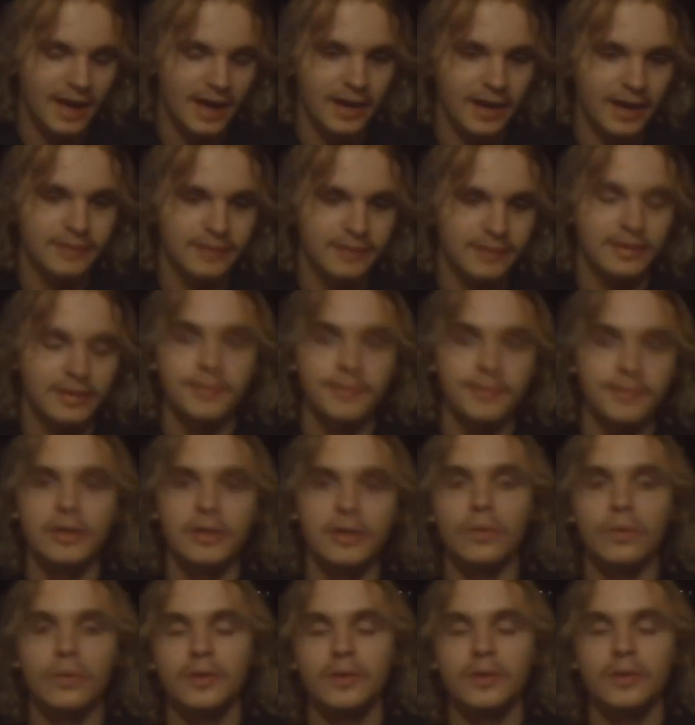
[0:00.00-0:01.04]
And let me
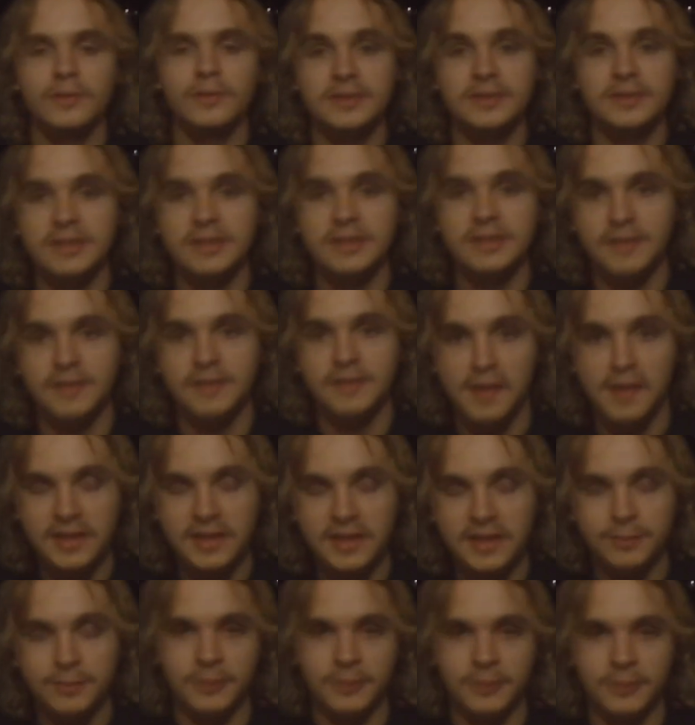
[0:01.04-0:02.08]
know what you want to see in the
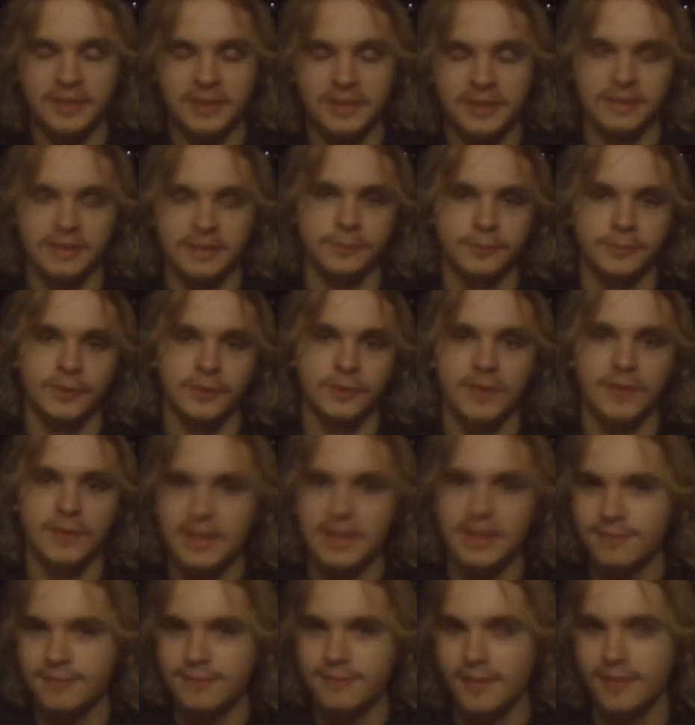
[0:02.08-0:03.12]
next podcast episode
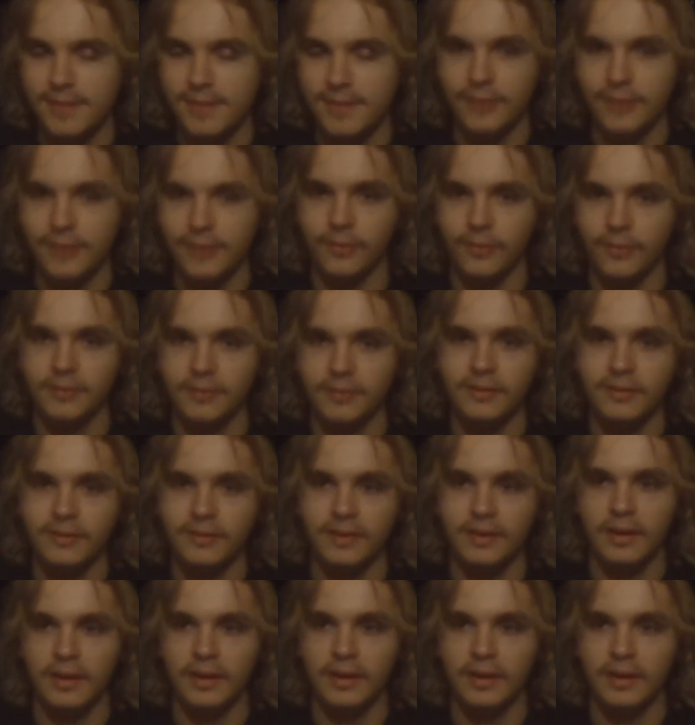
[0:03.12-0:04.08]
if I make one,